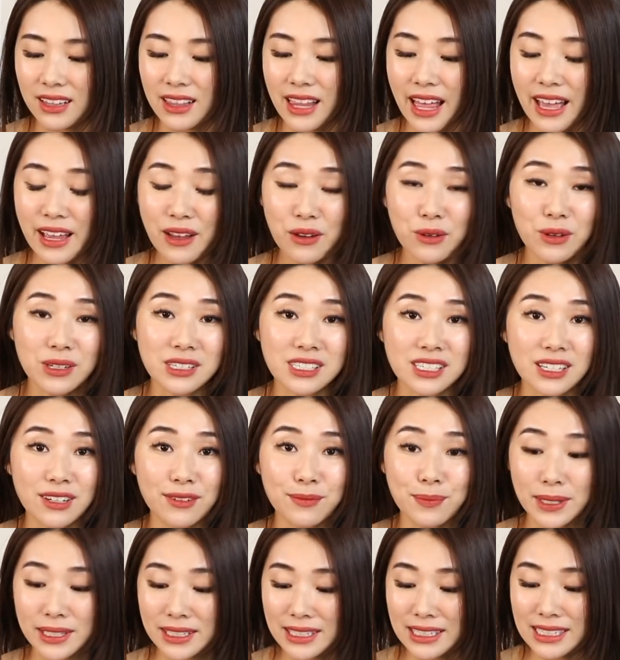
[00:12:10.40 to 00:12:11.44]
Language
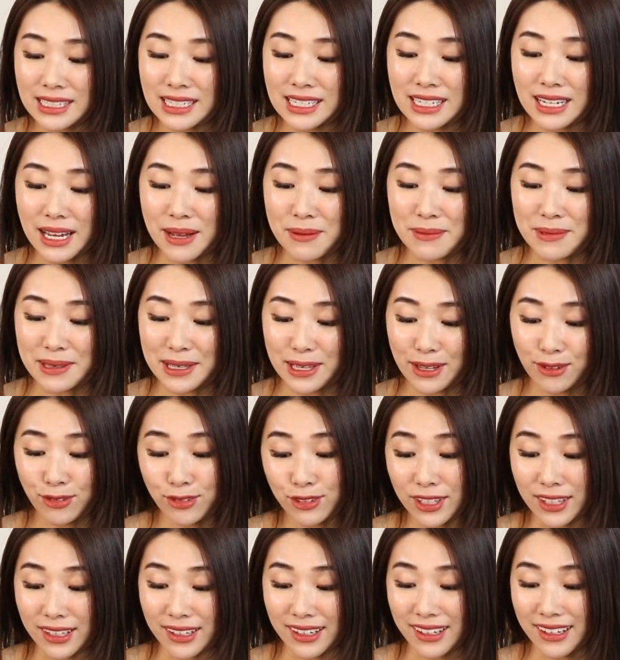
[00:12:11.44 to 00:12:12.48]
ability, I'm
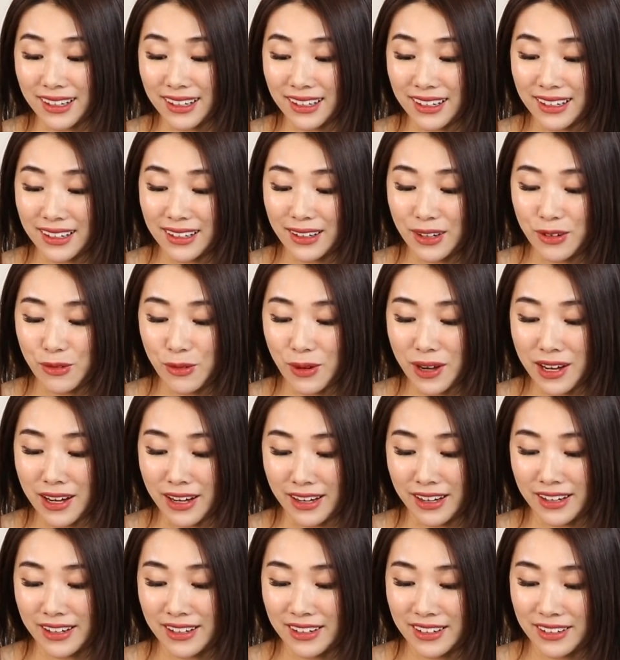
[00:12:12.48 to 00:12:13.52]
gifted eh.
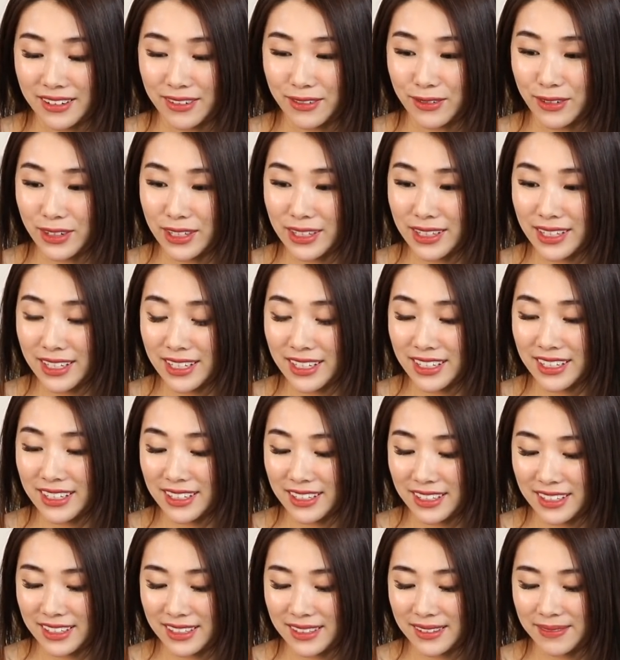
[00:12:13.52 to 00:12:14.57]
Wow, really?
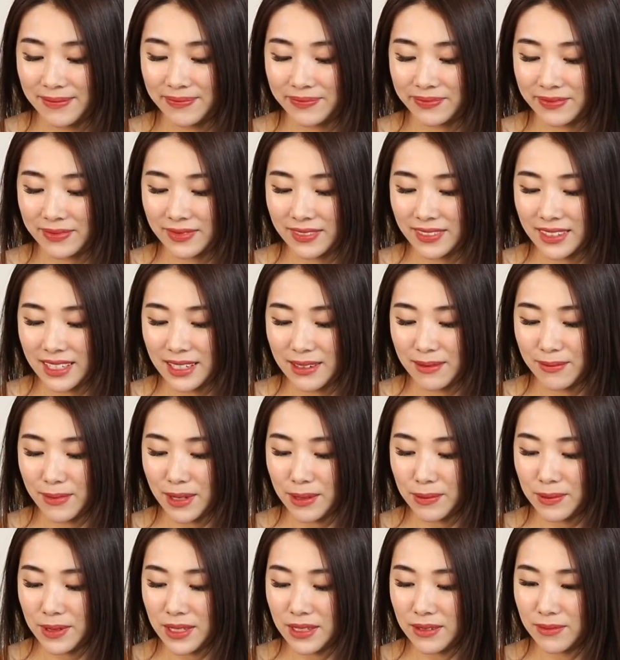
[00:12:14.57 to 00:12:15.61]

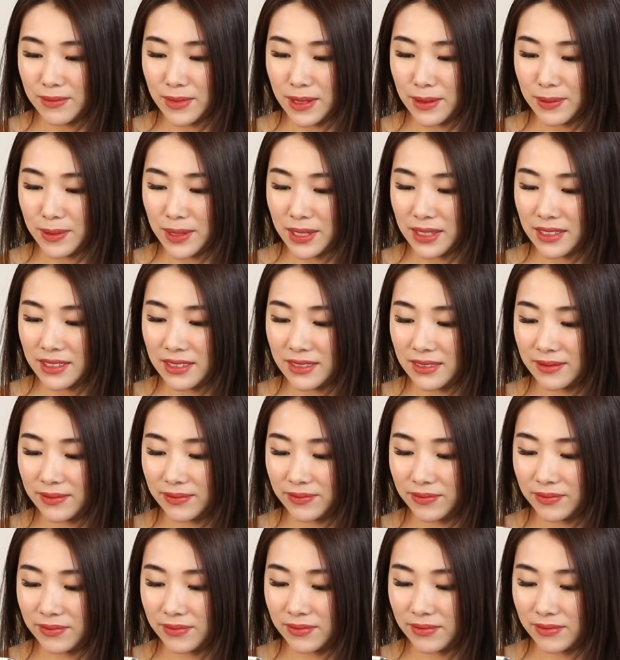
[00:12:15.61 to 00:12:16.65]
Maybe
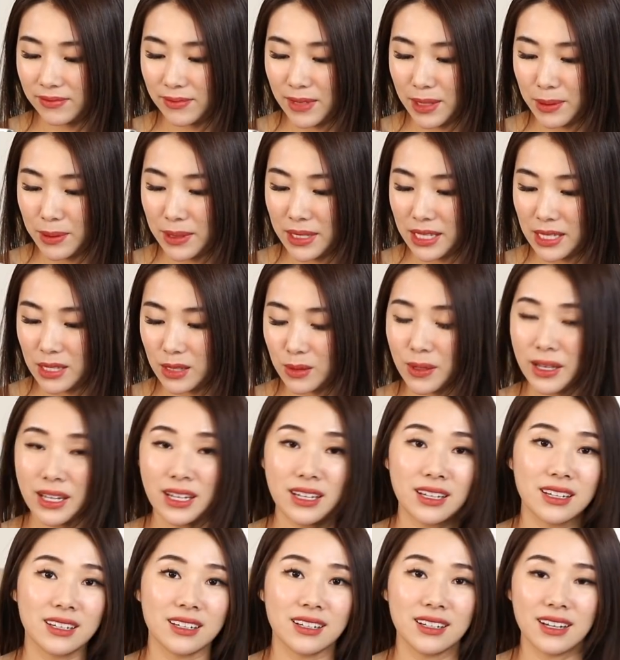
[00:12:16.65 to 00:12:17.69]
that's
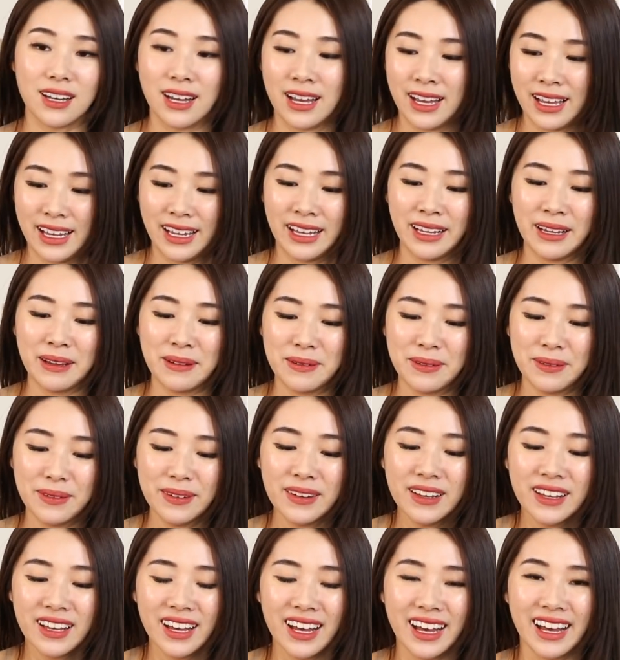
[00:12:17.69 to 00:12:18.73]
why
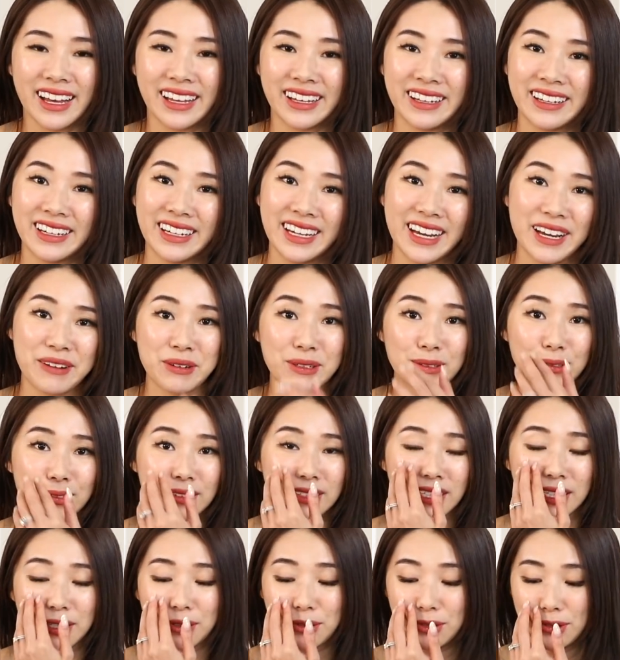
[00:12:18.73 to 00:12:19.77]
I went to
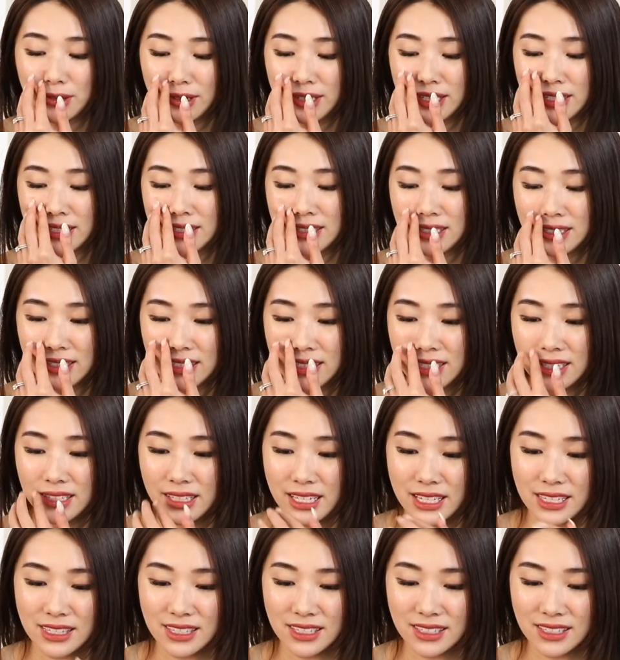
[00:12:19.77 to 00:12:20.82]
take Korean
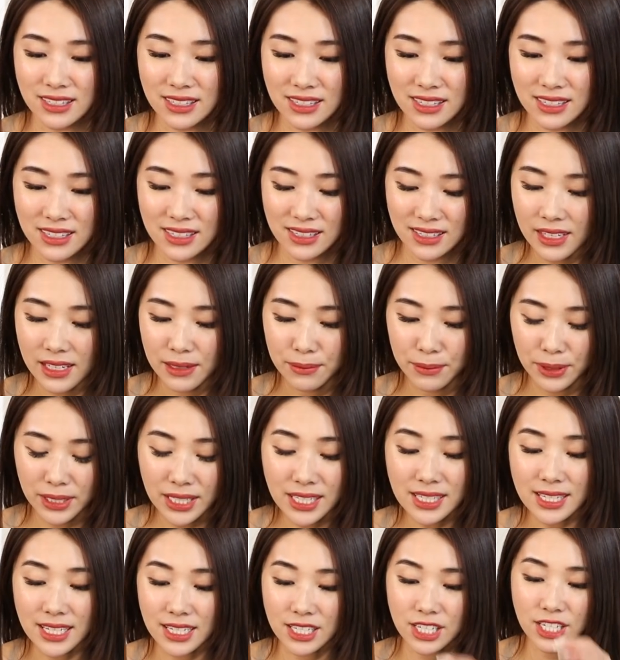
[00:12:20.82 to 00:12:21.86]
lessons. But
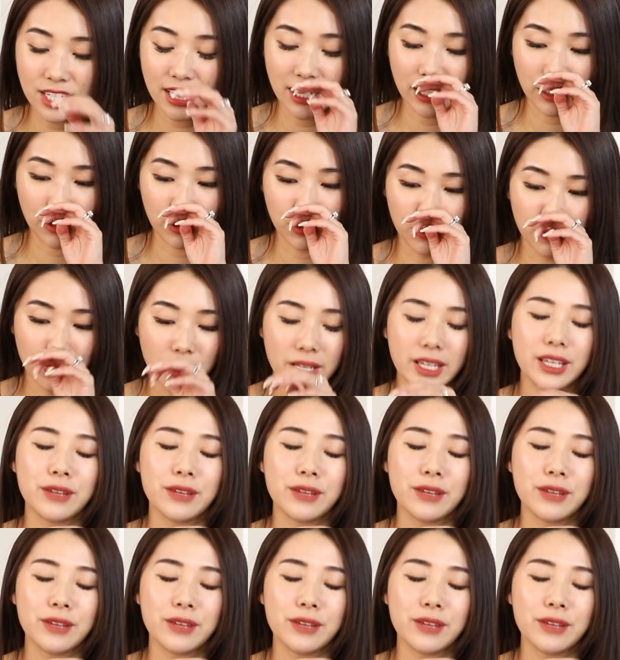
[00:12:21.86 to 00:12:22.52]
it's actually kind of cool.